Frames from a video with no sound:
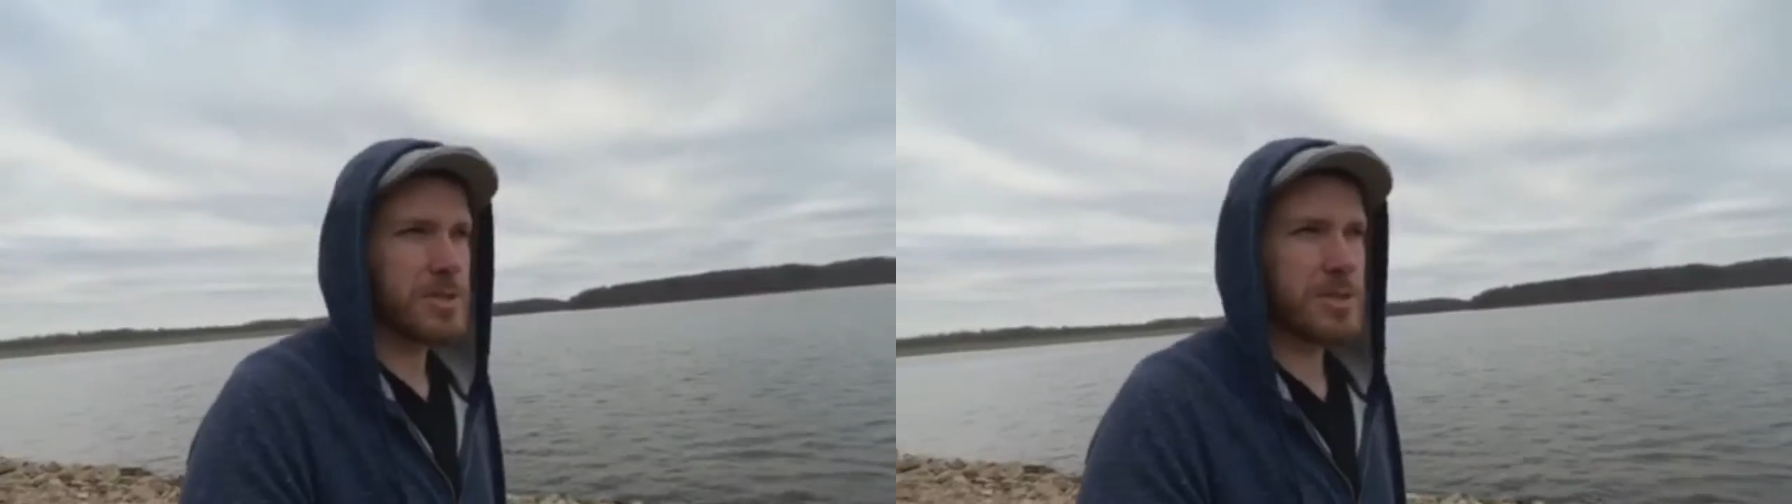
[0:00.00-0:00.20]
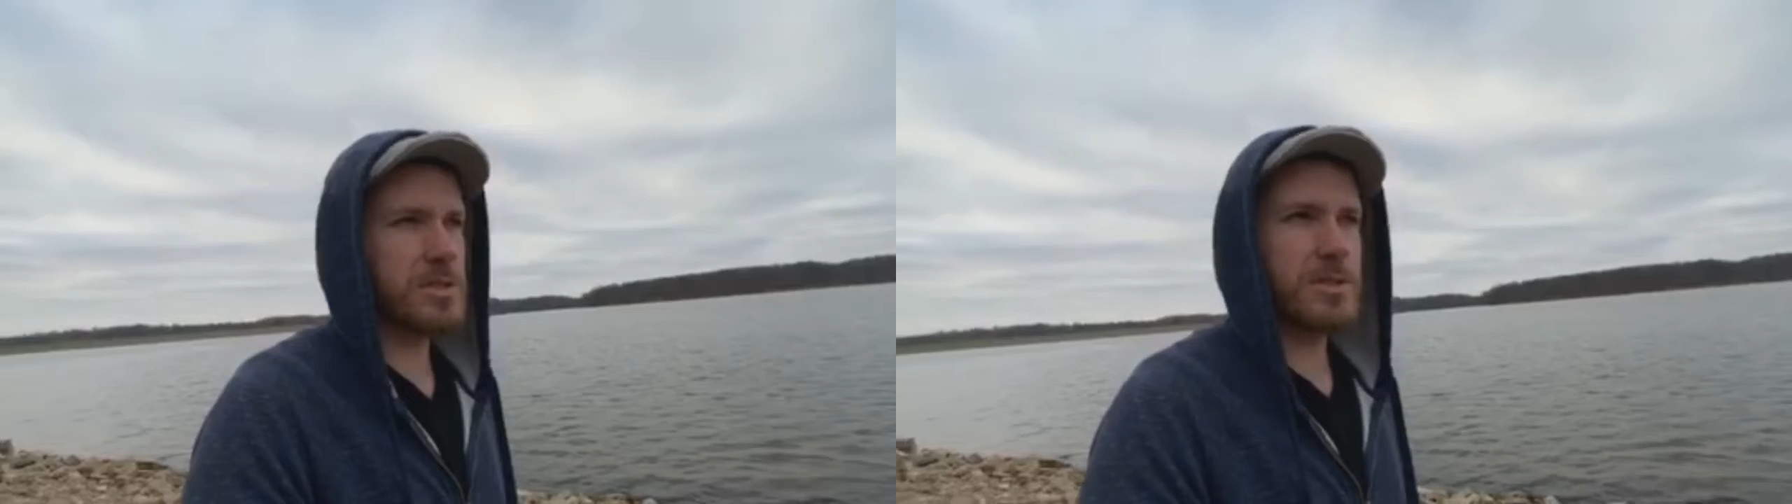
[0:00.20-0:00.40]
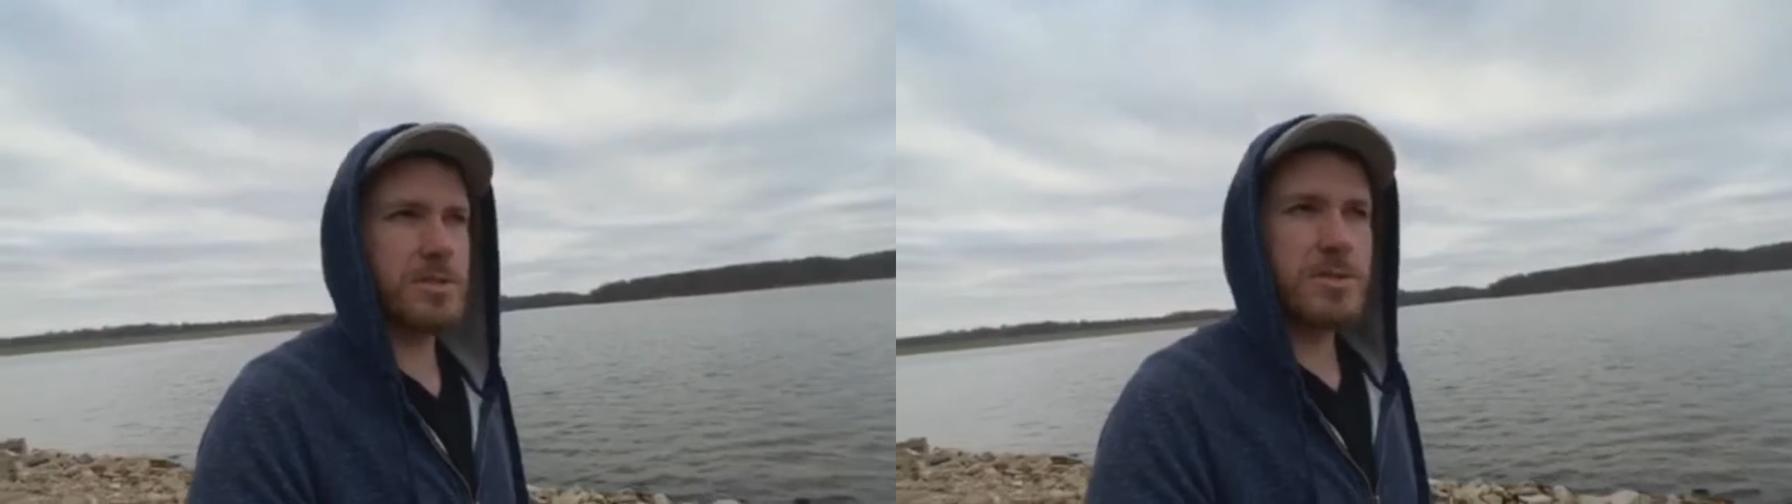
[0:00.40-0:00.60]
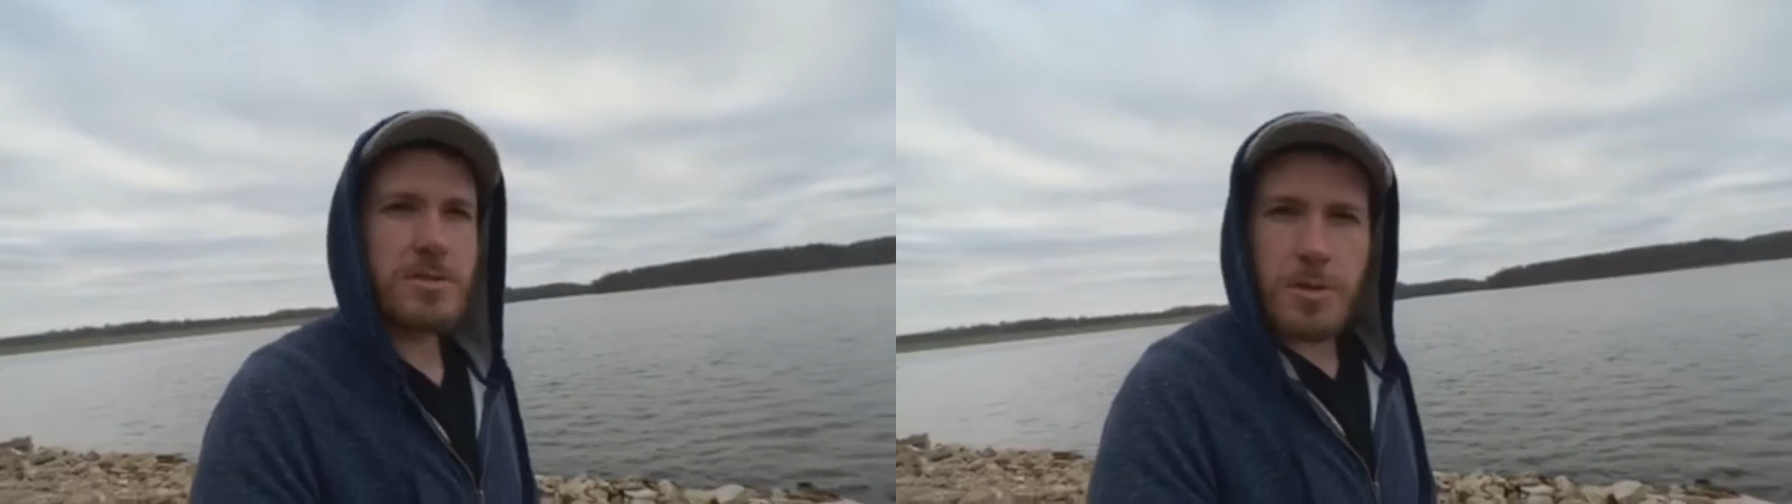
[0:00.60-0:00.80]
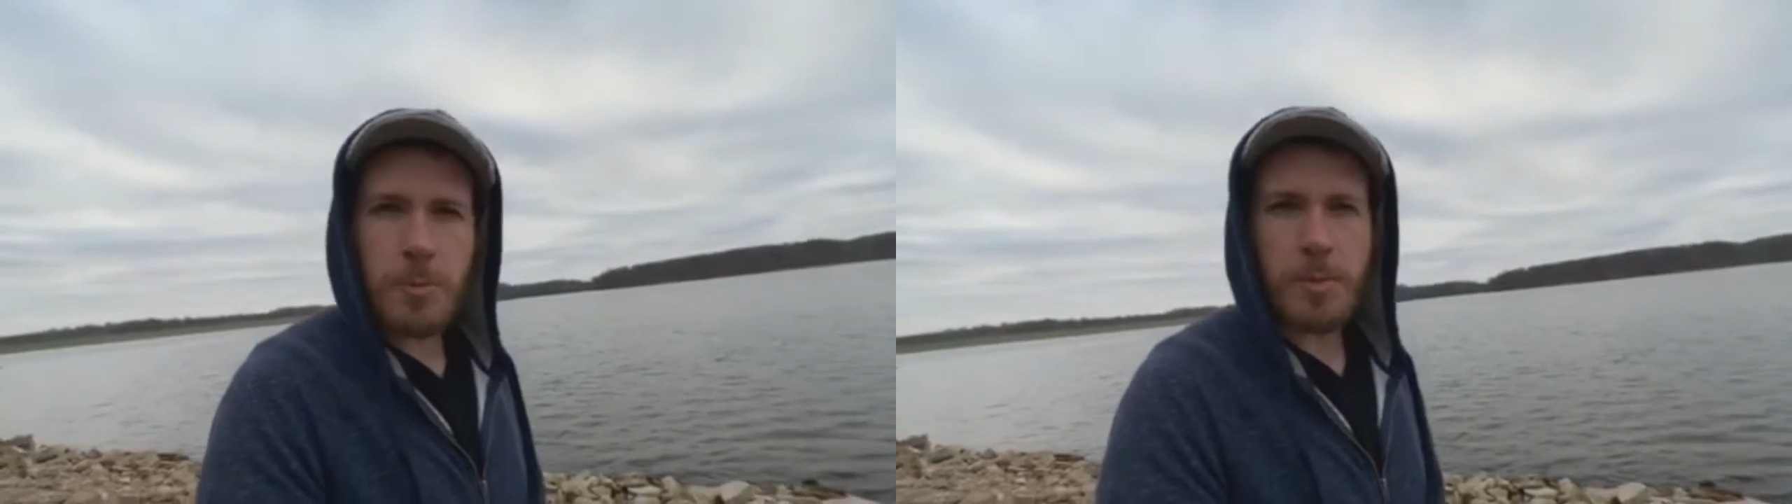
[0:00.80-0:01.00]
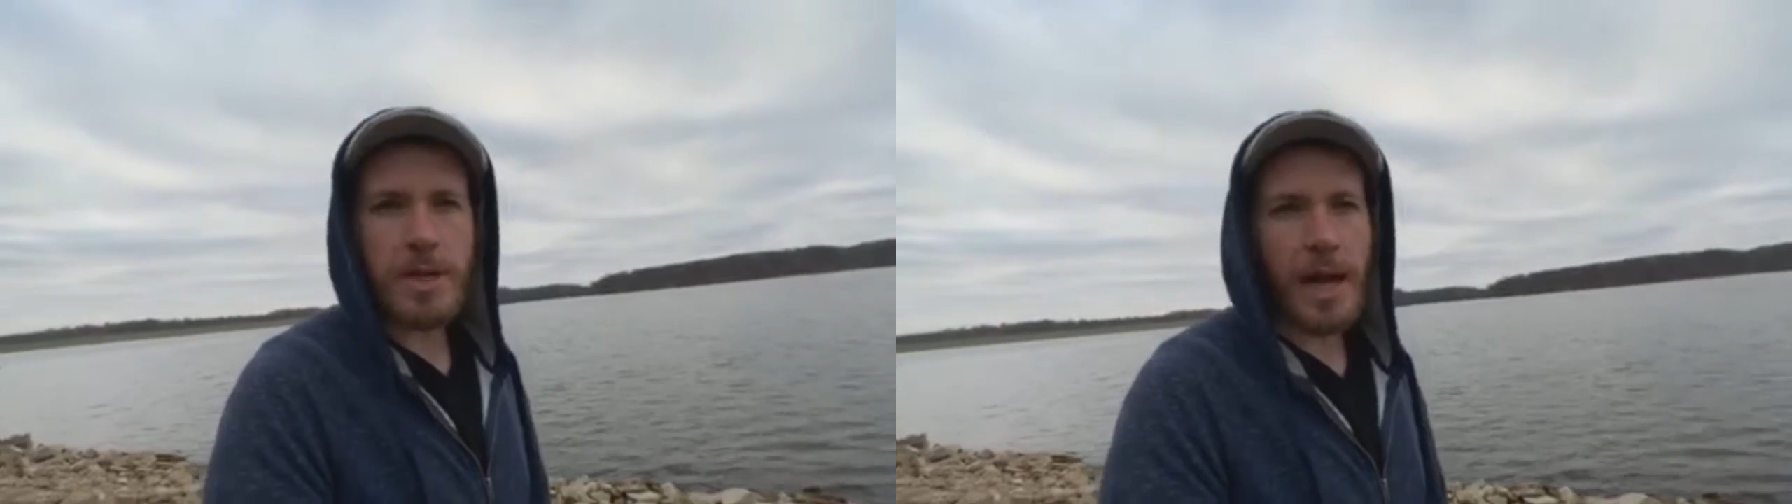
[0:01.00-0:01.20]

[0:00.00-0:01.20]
It's just stupid.